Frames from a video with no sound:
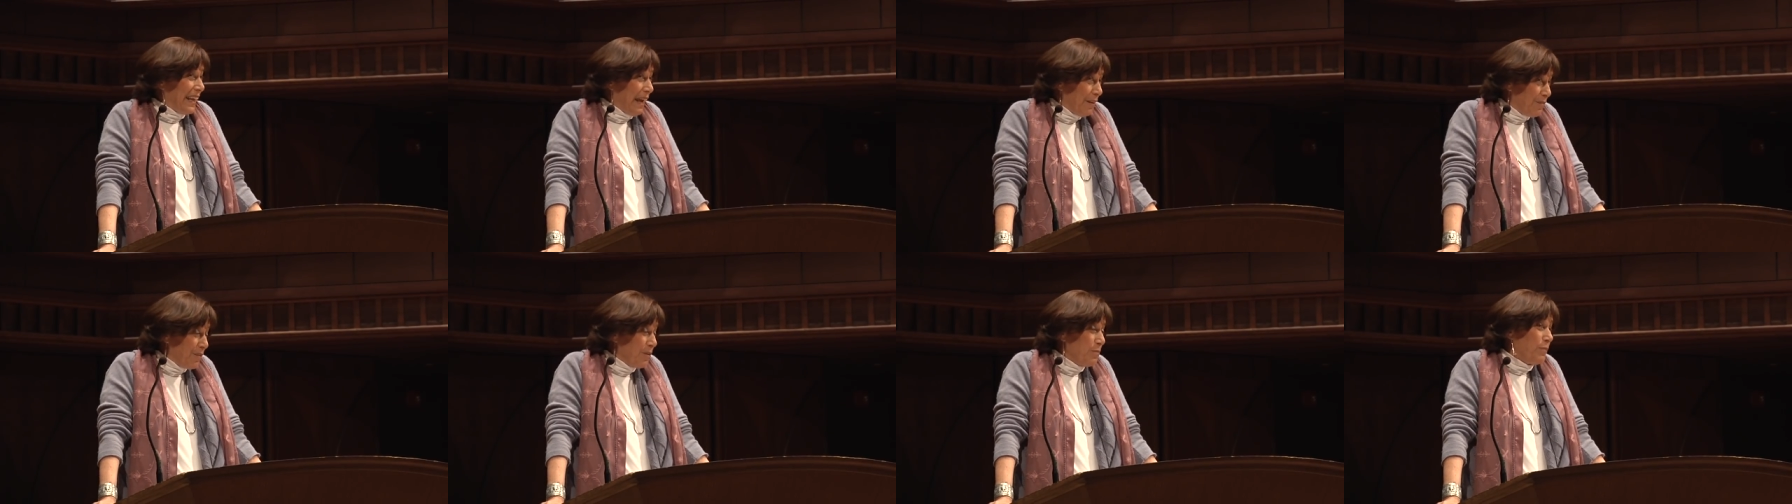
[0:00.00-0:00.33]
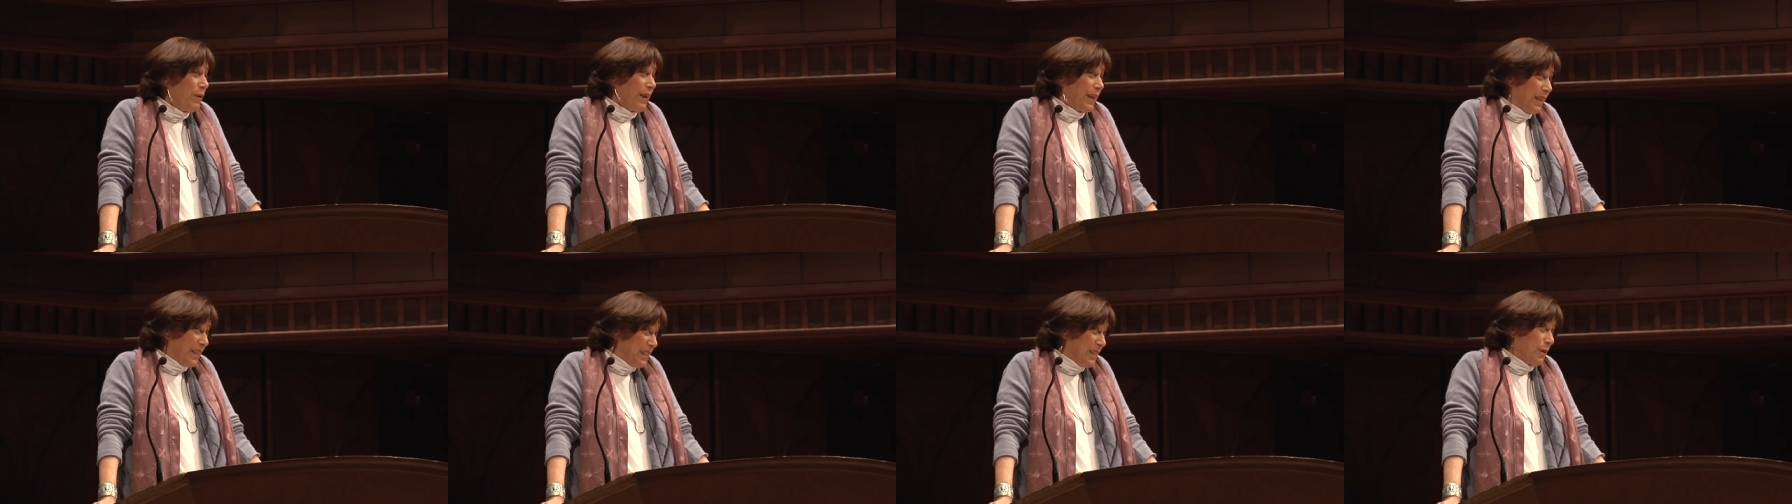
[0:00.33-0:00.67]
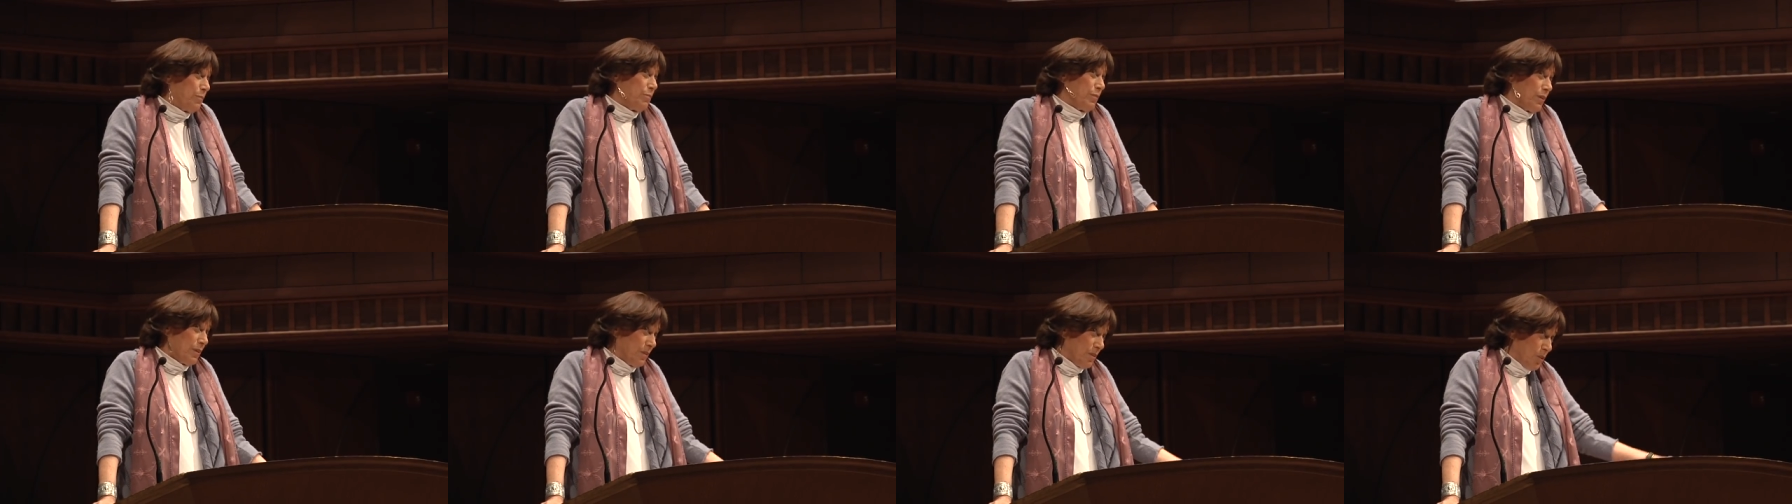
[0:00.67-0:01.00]
everybody
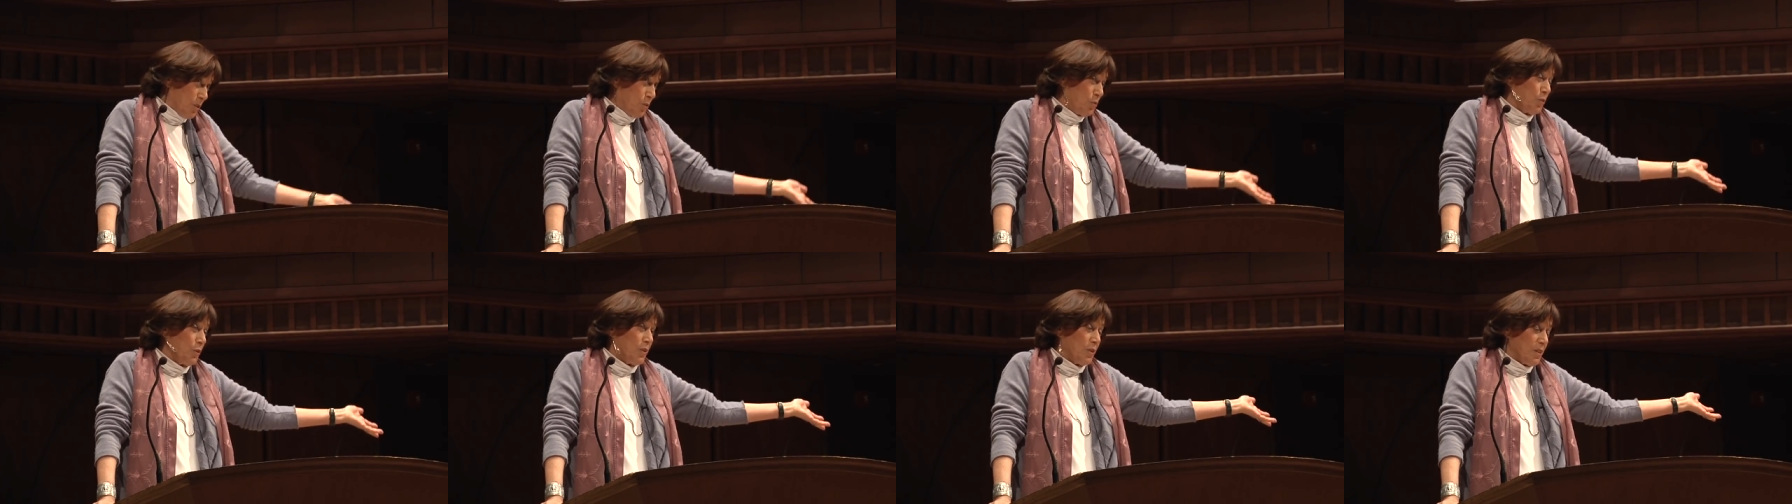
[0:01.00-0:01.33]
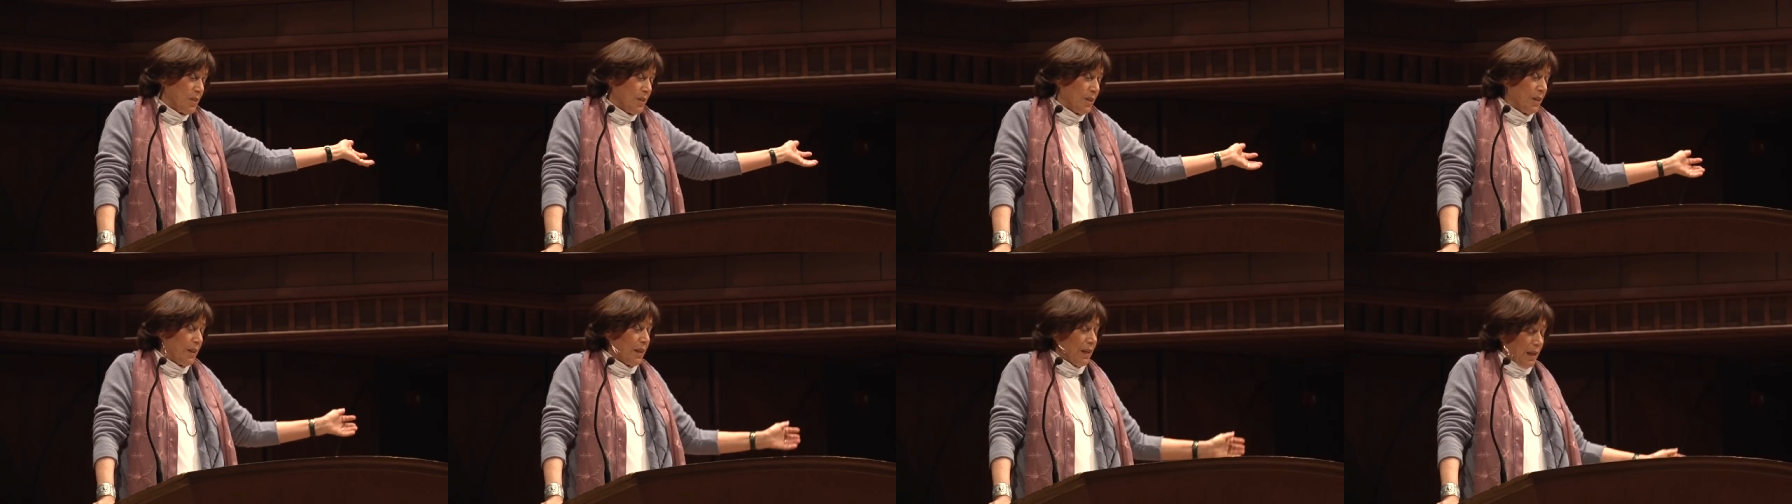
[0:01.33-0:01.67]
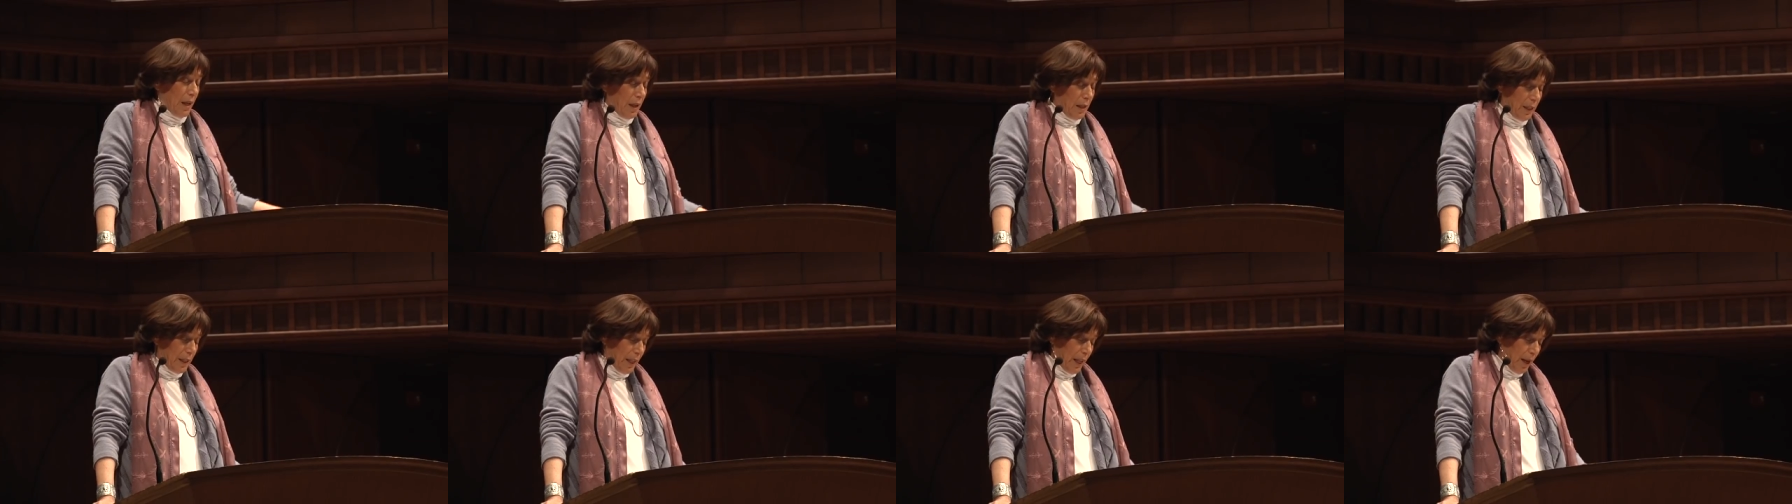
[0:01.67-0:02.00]
except the students in
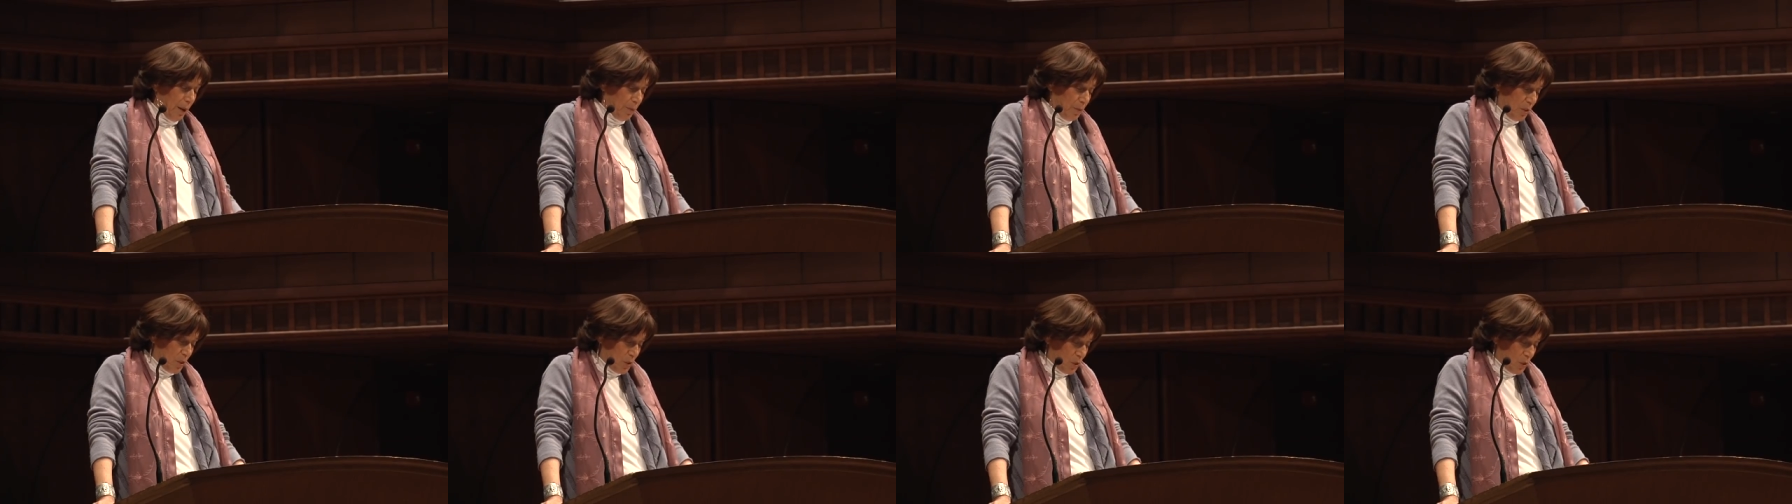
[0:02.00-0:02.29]
Tiananmen